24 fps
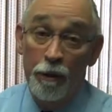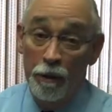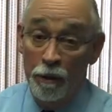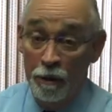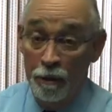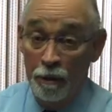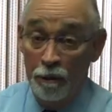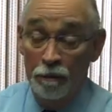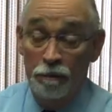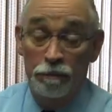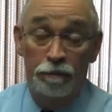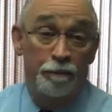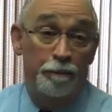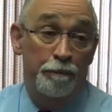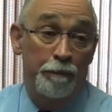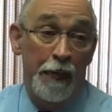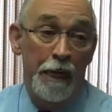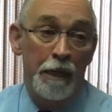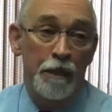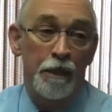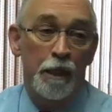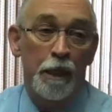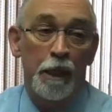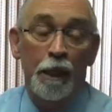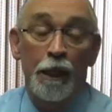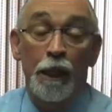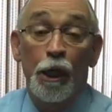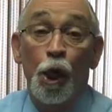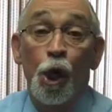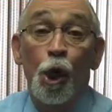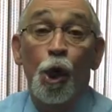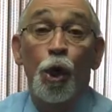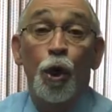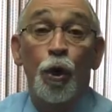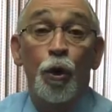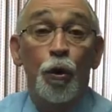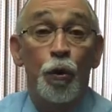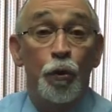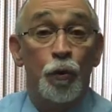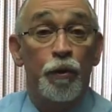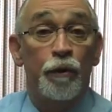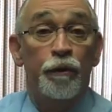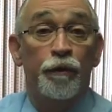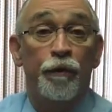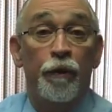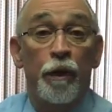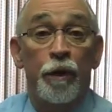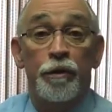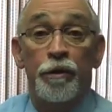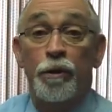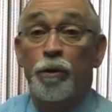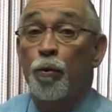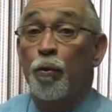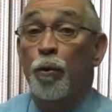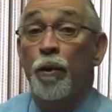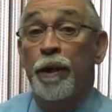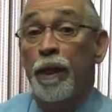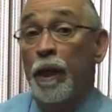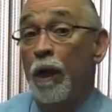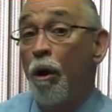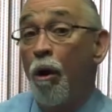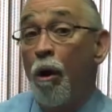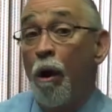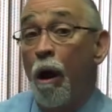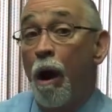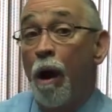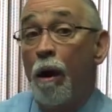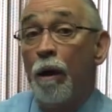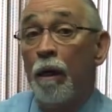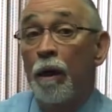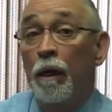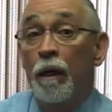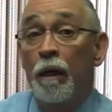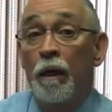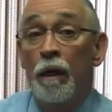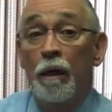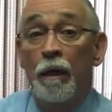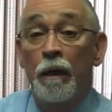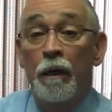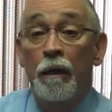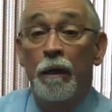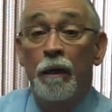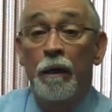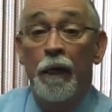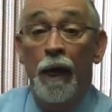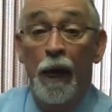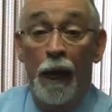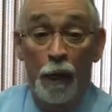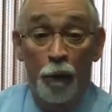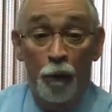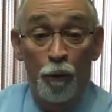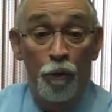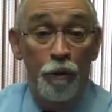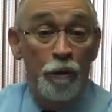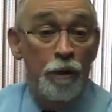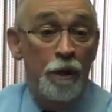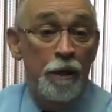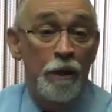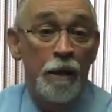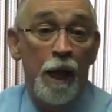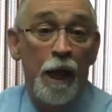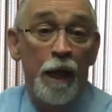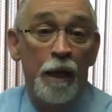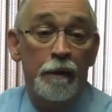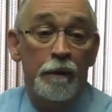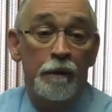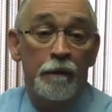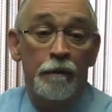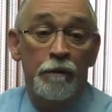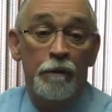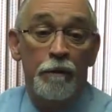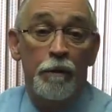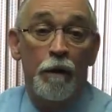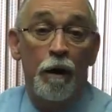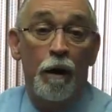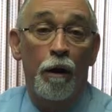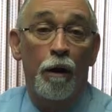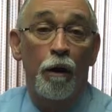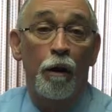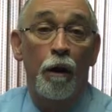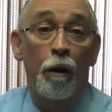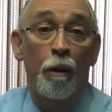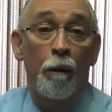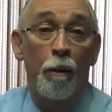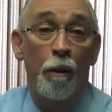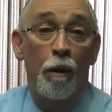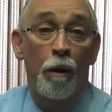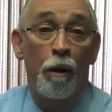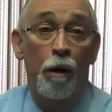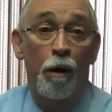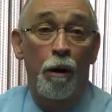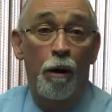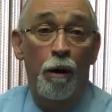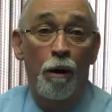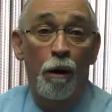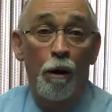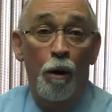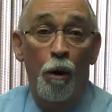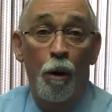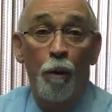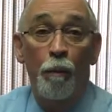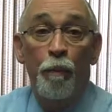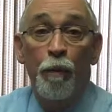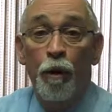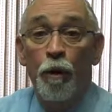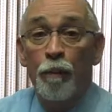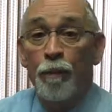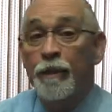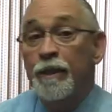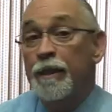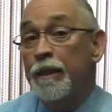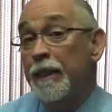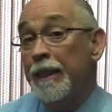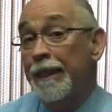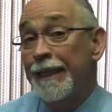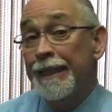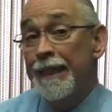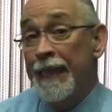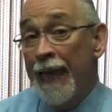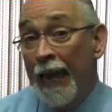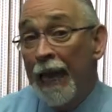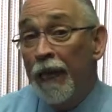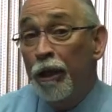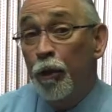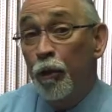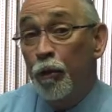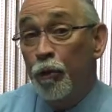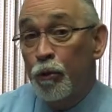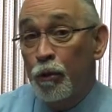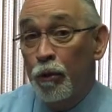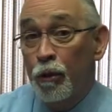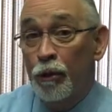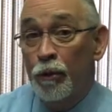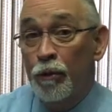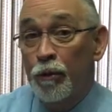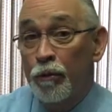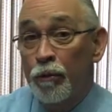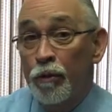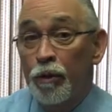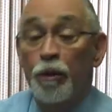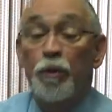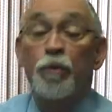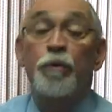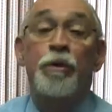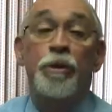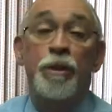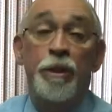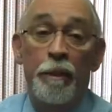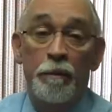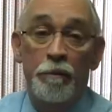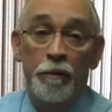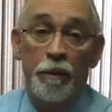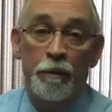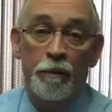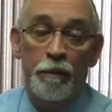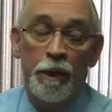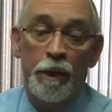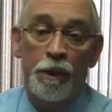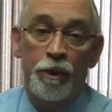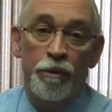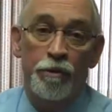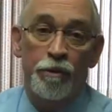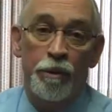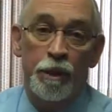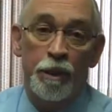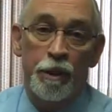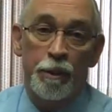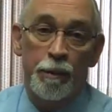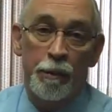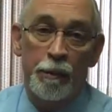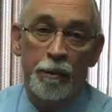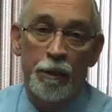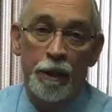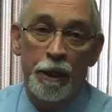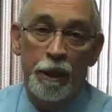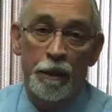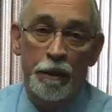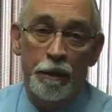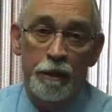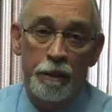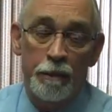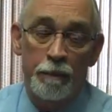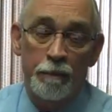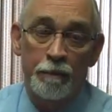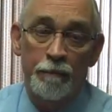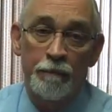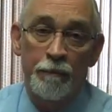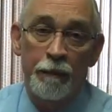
They're basically clues for us, is what they are. And we're detectives. Our whole purpose is to take those clues, those symptoms that you're experiencing